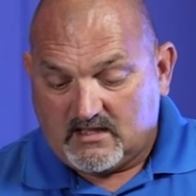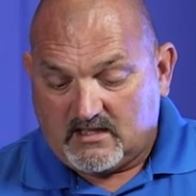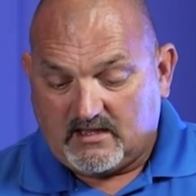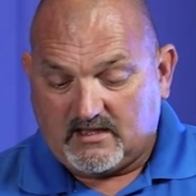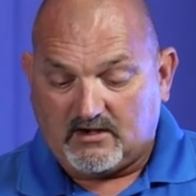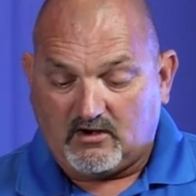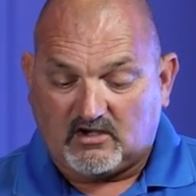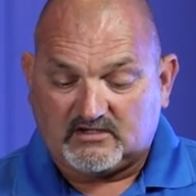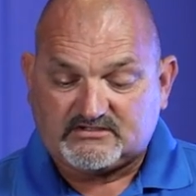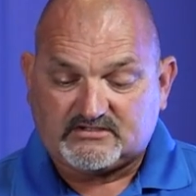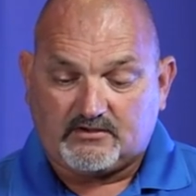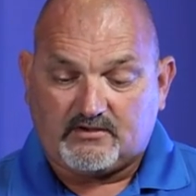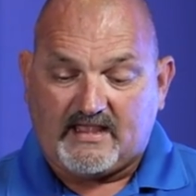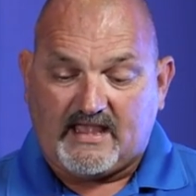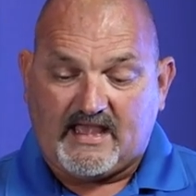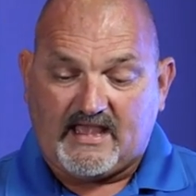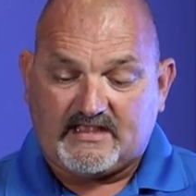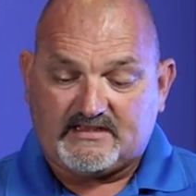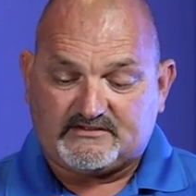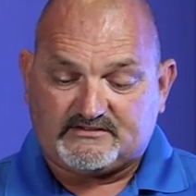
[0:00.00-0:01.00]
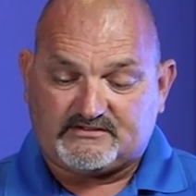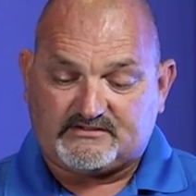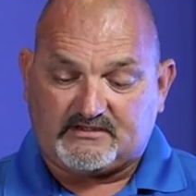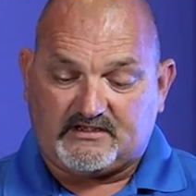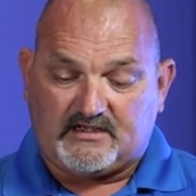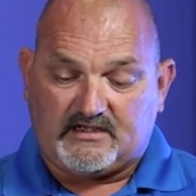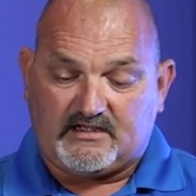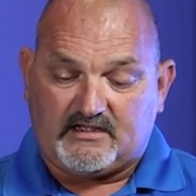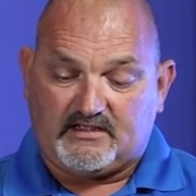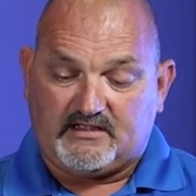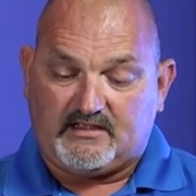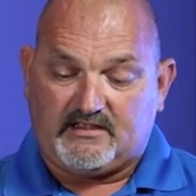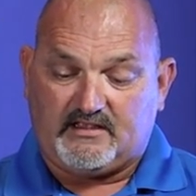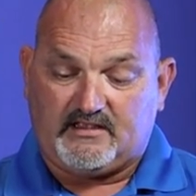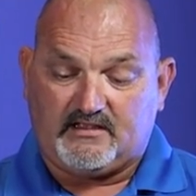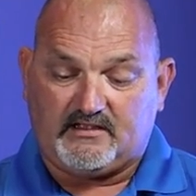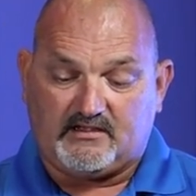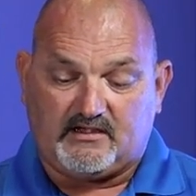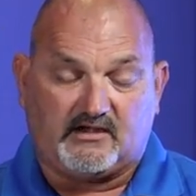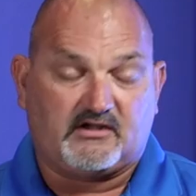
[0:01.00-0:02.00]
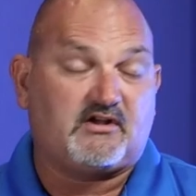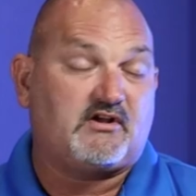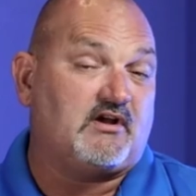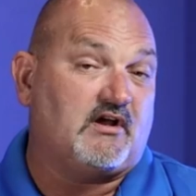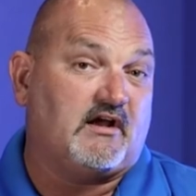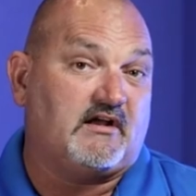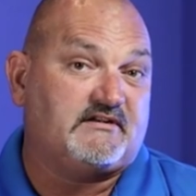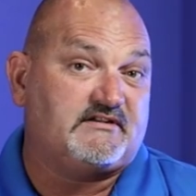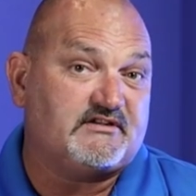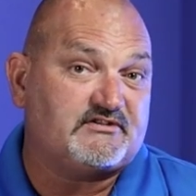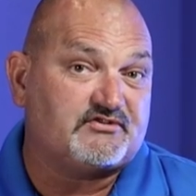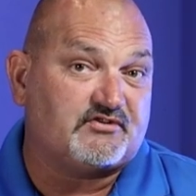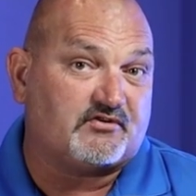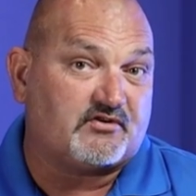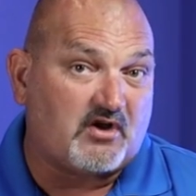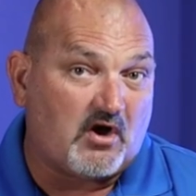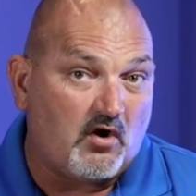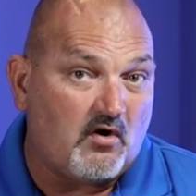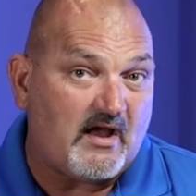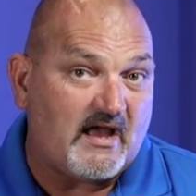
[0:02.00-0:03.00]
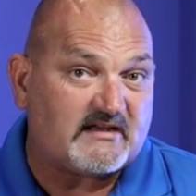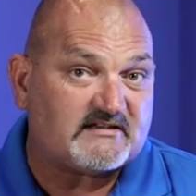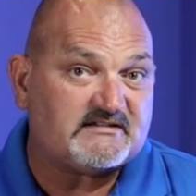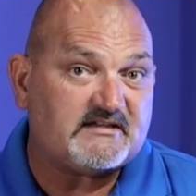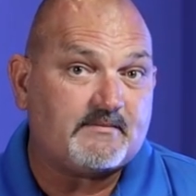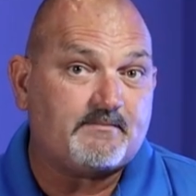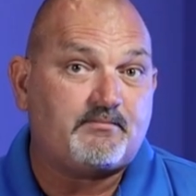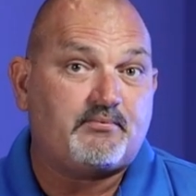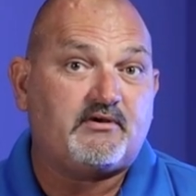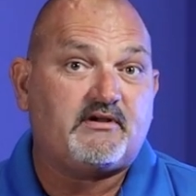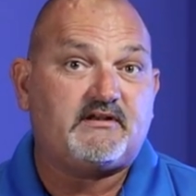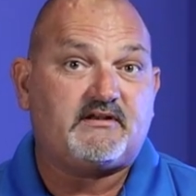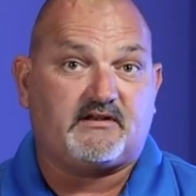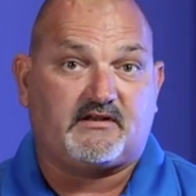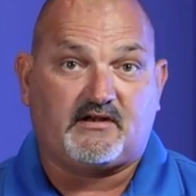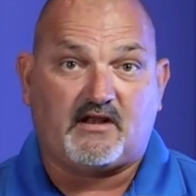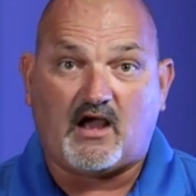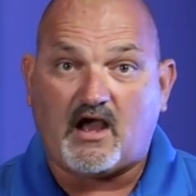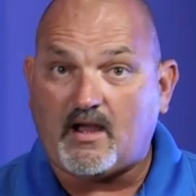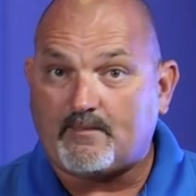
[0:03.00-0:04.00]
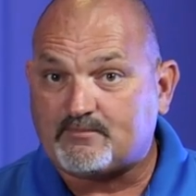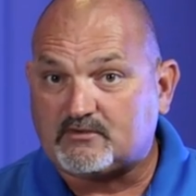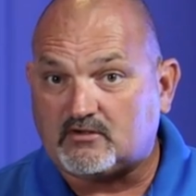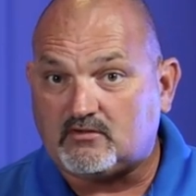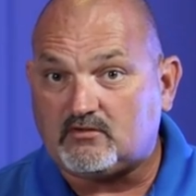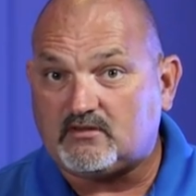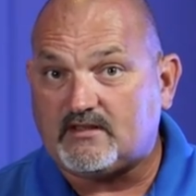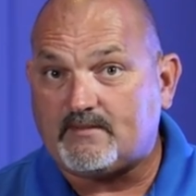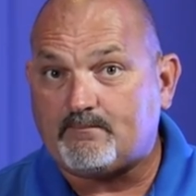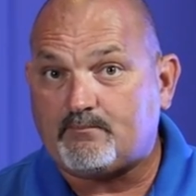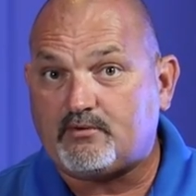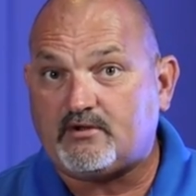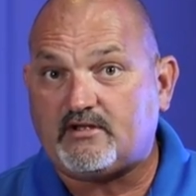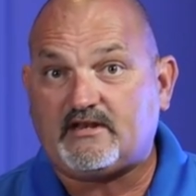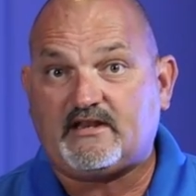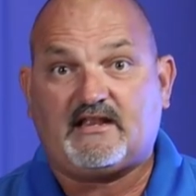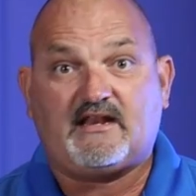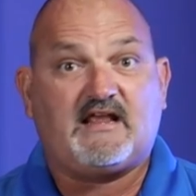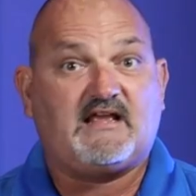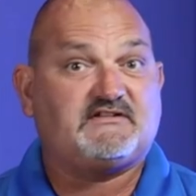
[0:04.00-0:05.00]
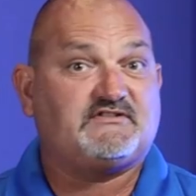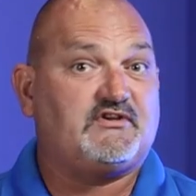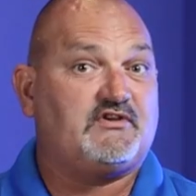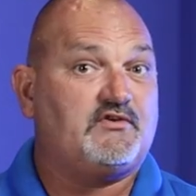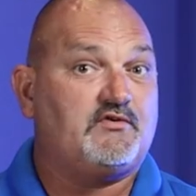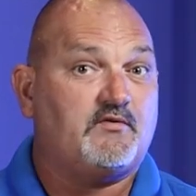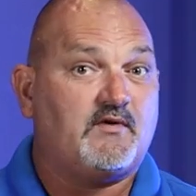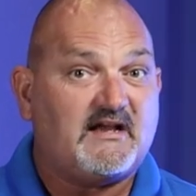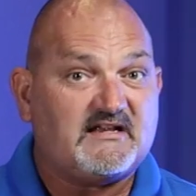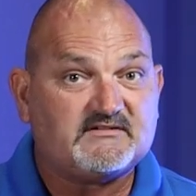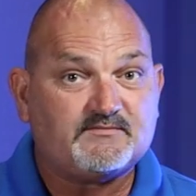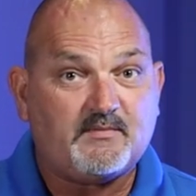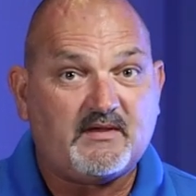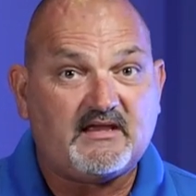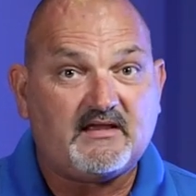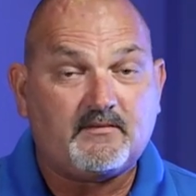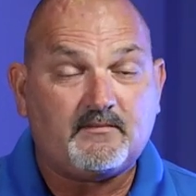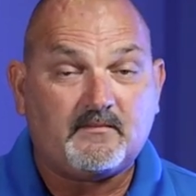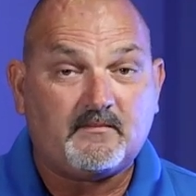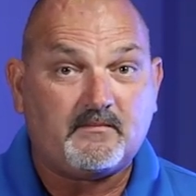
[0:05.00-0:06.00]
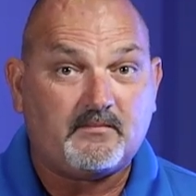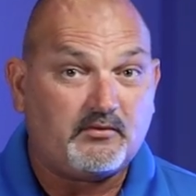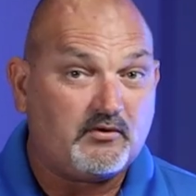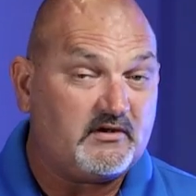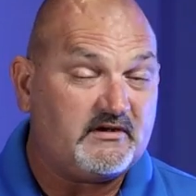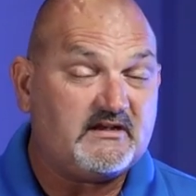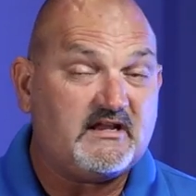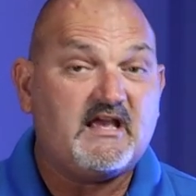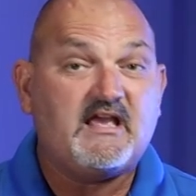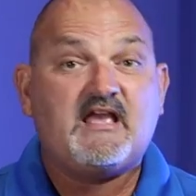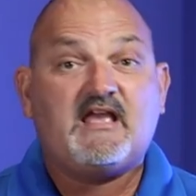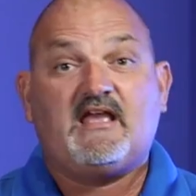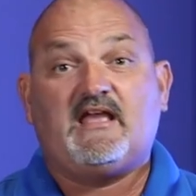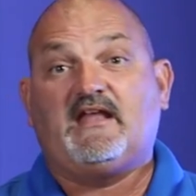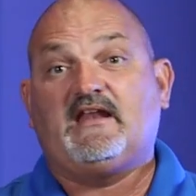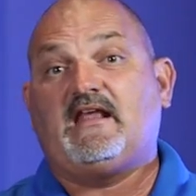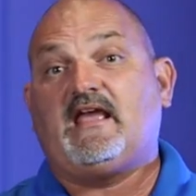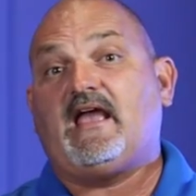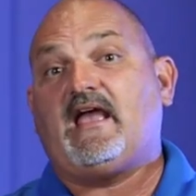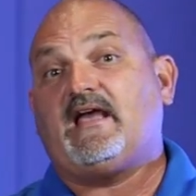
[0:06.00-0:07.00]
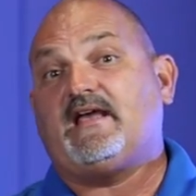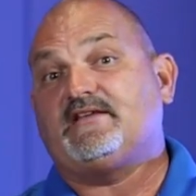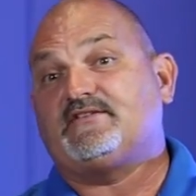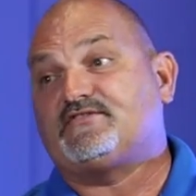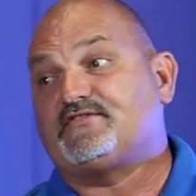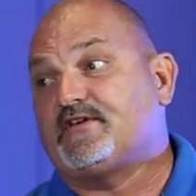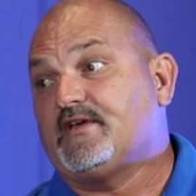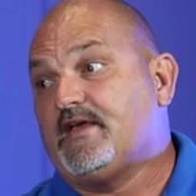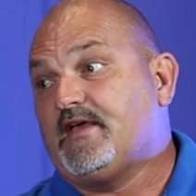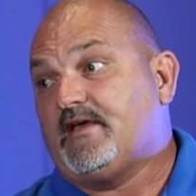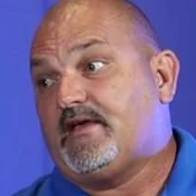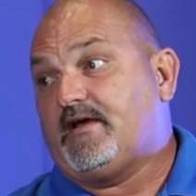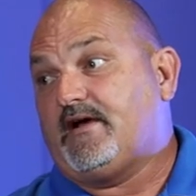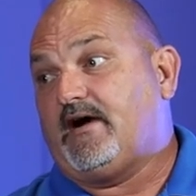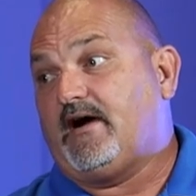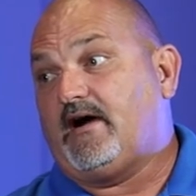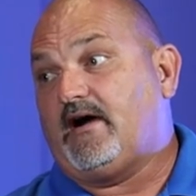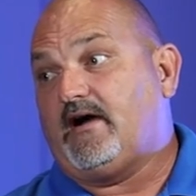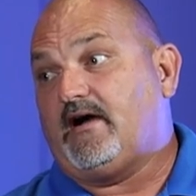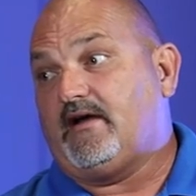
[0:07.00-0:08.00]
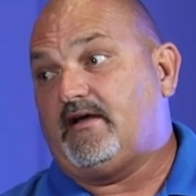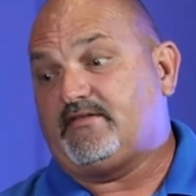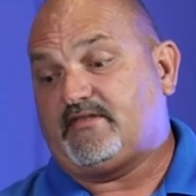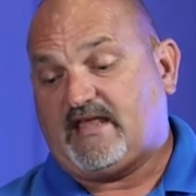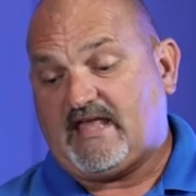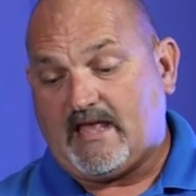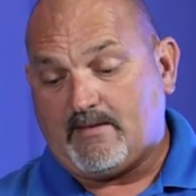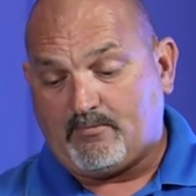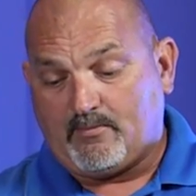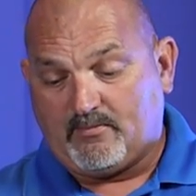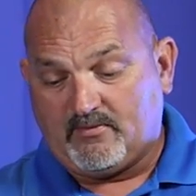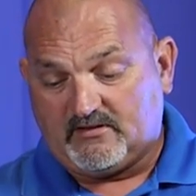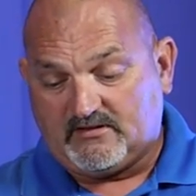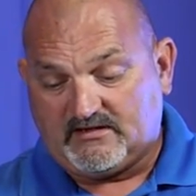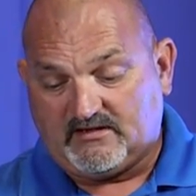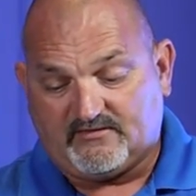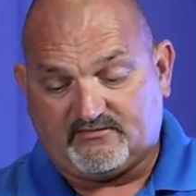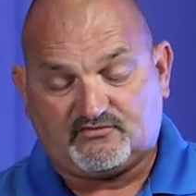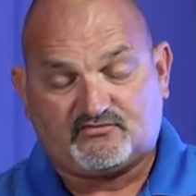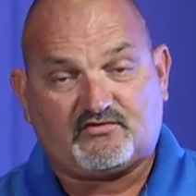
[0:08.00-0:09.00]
It also has uh, a, a, digital coax input, an optical input, it has a USB input, it has uh, the capability of